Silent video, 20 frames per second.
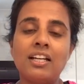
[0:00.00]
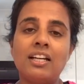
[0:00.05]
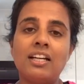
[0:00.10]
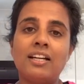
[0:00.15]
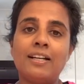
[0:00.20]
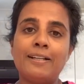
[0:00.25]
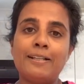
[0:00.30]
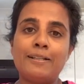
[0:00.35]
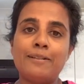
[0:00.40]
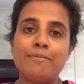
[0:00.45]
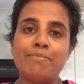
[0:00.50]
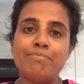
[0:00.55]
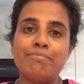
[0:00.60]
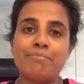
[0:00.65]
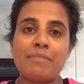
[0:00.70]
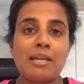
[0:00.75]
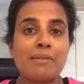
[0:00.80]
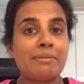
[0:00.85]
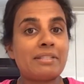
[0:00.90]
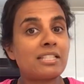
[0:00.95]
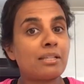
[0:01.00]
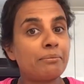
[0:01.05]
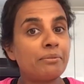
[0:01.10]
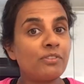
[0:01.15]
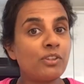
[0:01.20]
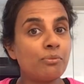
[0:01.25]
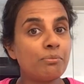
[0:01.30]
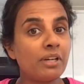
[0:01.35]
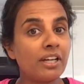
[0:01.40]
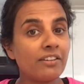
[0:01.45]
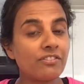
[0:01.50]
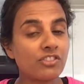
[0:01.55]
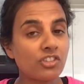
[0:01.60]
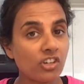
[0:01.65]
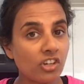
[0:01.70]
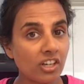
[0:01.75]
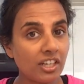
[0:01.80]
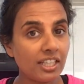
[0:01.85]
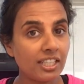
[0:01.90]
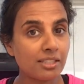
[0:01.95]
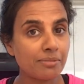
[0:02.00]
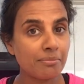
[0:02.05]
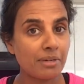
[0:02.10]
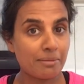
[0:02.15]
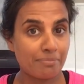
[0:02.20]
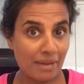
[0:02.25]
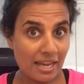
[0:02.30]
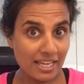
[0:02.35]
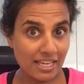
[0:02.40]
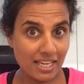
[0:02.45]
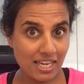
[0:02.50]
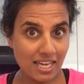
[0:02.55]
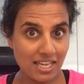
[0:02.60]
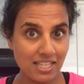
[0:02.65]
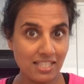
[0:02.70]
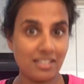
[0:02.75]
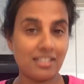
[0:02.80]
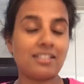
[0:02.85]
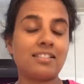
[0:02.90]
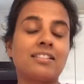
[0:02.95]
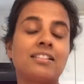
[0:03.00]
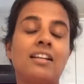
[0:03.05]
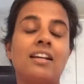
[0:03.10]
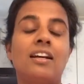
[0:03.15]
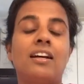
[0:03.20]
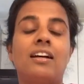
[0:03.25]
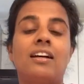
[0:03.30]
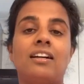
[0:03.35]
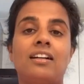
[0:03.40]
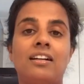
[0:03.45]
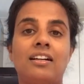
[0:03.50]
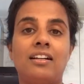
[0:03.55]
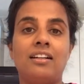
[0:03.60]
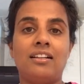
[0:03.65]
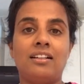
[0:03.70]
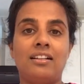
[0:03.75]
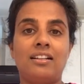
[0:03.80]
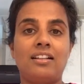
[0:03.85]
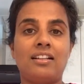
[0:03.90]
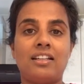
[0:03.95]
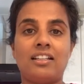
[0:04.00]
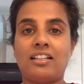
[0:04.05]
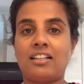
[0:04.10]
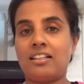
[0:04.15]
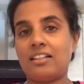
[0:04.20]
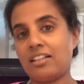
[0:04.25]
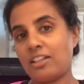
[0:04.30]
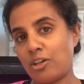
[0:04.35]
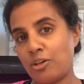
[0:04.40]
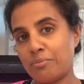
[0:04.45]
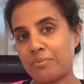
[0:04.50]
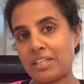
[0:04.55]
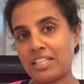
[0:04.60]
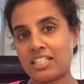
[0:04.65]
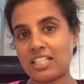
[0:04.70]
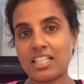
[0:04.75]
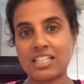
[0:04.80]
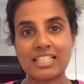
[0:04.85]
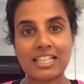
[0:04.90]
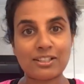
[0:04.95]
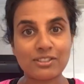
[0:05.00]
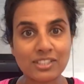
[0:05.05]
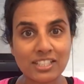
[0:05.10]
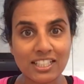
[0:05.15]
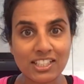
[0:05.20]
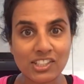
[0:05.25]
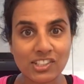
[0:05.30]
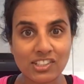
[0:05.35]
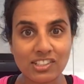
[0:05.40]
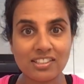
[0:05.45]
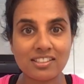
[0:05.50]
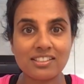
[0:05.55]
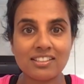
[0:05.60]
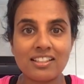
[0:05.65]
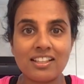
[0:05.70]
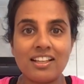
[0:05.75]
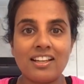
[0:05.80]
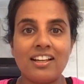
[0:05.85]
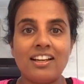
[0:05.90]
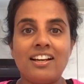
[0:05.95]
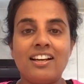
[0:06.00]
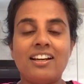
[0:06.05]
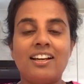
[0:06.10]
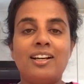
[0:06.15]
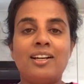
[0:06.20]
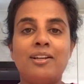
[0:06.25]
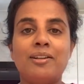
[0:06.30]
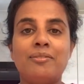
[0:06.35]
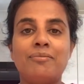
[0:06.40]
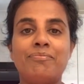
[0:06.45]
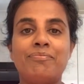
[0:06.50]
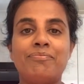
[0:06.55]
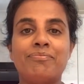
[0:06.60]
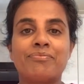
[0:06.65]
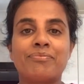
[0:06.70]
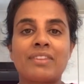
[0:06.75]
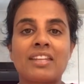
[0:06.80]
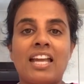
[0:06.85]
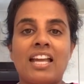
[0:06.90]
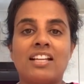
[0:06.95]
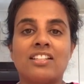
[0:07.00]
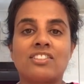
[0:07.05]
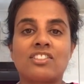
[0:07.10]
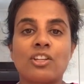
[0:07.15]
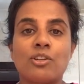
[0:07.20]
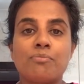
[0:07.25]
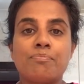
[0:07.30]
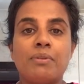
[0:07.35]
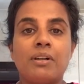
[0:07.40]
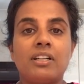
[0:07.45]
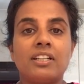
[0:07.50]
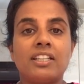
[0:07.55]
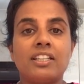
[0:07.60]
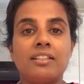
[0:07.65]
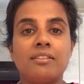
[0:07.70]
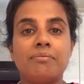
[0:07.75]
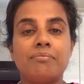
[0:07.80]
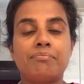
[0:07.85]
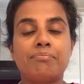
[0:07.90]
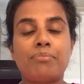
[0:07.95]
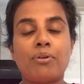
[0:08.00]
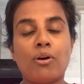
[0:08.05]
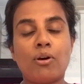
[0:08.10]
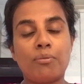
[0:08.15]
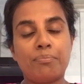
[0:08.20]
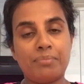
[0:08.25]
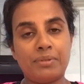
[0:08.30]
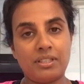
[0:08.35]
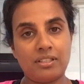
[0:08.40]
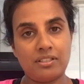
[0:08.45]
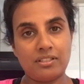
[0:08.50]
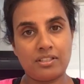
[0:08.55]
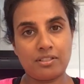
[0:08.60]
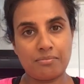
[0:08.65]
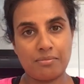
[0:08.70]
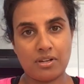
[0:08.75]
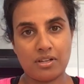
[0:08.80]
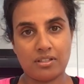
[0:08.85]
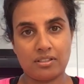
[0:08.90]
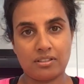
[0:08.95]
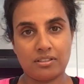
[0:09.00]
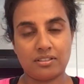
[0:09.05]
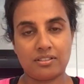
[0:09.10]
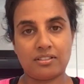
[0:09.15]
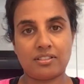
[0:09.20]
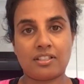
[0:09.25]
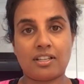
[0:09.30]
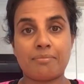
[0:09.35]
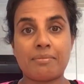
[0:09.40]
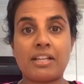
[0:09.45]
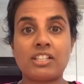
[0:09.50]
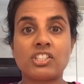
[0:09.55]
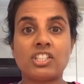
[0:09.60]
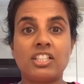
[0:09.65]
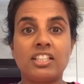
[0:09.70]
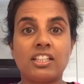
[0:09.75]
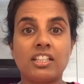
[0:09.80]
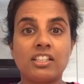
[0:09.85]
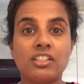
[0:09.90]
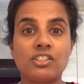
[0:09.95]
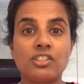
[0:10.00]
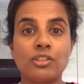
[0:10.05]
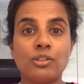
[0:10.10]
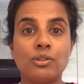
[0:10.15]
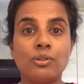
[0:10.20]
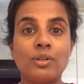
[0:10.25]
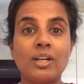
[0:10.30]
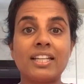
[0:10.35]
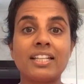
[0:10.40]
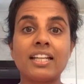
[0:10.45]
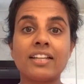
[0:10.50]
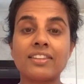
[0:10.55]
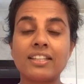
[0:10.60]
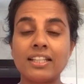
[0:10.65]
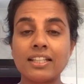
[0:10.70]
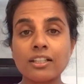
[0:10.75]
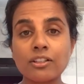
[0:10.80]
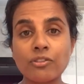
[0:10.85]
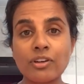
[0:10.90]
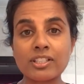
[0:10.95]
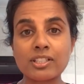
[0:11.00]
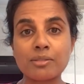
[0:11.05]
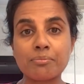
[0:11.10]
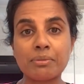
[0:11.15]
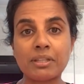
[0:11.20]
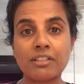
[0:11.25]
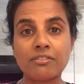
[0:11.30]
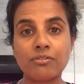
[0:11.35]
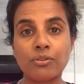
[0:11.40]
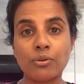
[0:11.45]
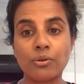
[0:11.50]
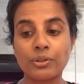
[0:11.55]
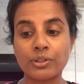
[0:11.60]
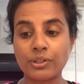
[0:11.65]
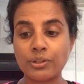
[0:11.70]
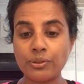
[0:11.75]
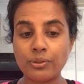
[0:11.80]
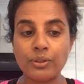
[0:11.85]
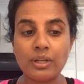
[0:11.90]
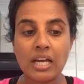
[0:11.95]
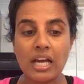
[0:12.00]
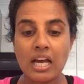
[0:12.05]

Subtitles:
Maybe some of you might have tried my pancakes, and I hope they turned out delicious. So by popular demand, I'm actually going to do another little recipe for you.